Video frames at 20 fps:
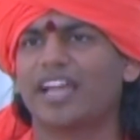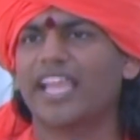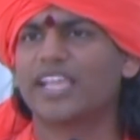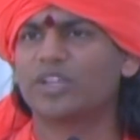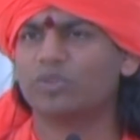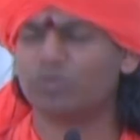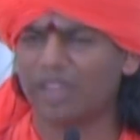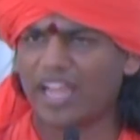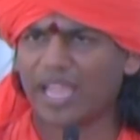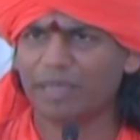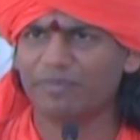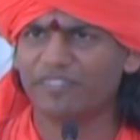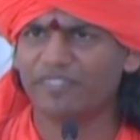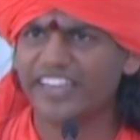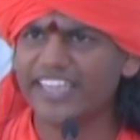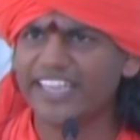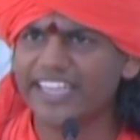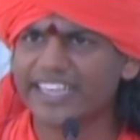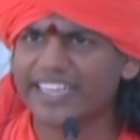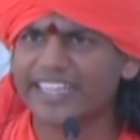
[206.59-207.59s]
I could, I am
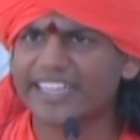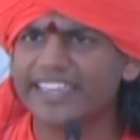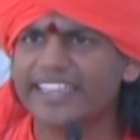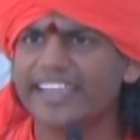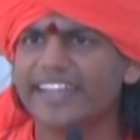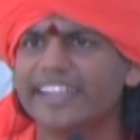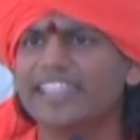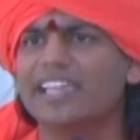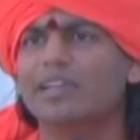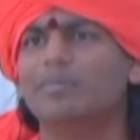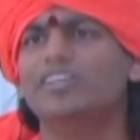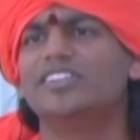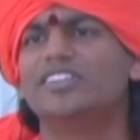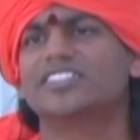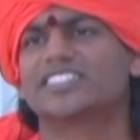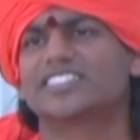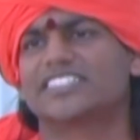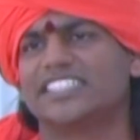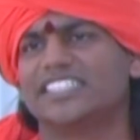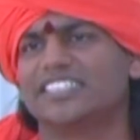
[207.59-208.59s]
very clearly able
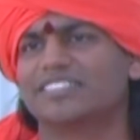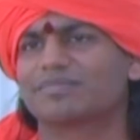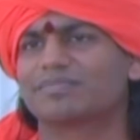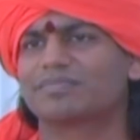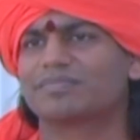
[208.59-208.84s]
to see.